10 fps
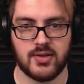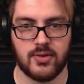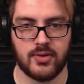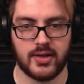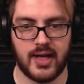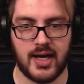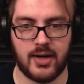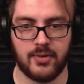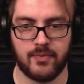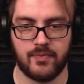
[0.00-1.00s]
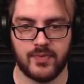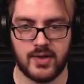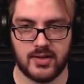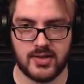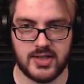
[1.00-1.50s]
Holy cow.
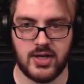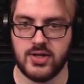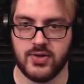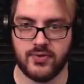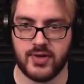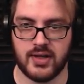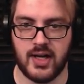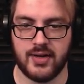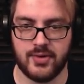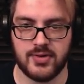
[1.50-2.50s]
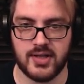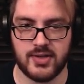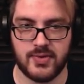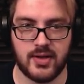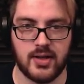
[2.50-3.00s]
Change your freaking life, those
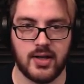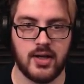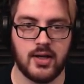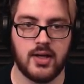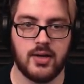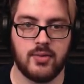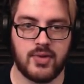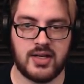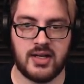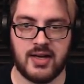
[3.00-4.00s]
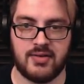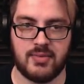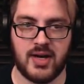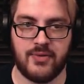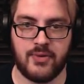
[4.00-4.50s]
things will. They didn't have the
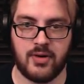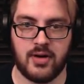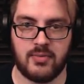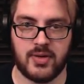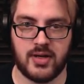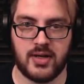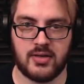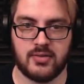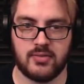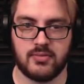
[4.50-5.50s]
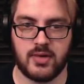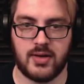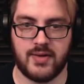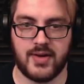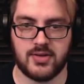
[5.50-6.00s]
money for it, but
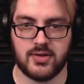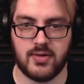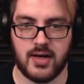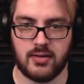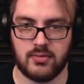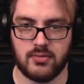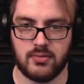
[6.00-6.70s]
my wife has good credit.